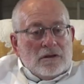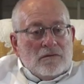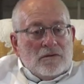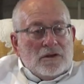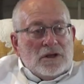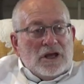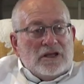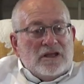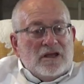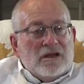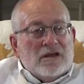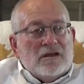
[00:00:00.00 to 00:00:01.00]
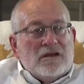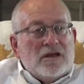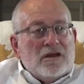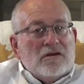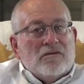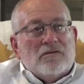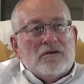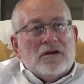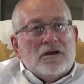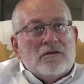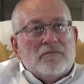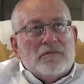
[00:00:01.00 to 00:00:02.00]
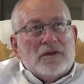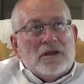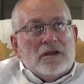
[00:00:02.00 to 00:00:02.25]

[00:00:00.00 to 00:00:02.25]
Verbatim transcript: Well, I think, you know, um,